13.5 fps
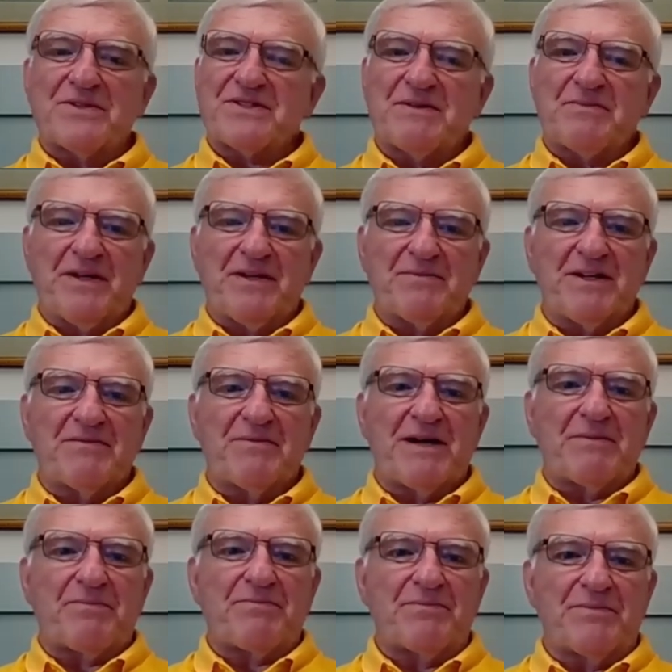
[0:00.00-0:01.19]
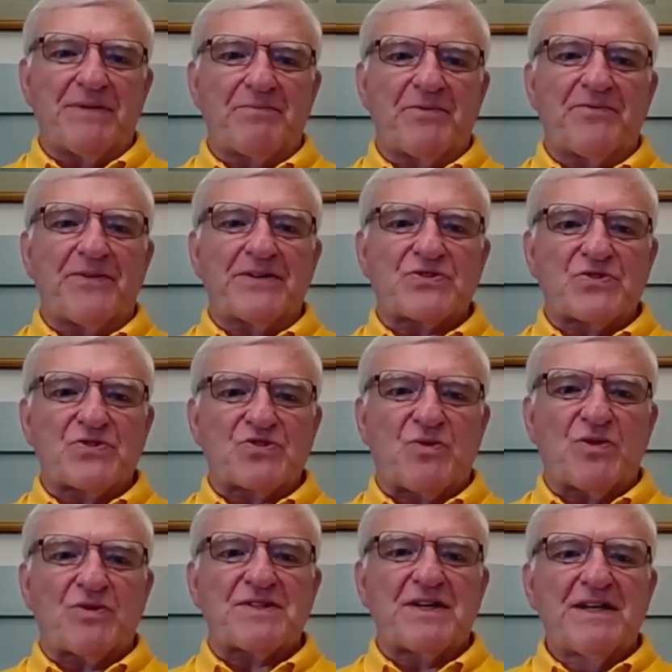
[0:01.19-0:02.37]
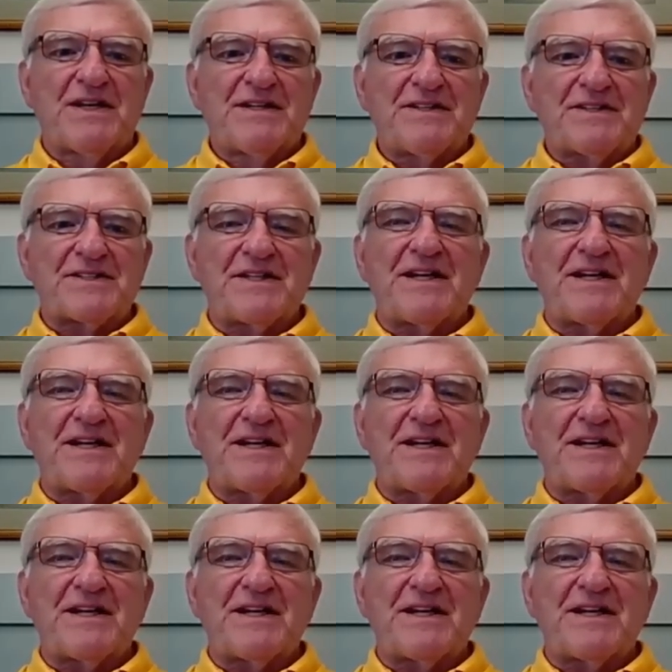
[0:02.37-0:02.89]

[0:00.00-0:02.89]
That was the epitome of my professional sports,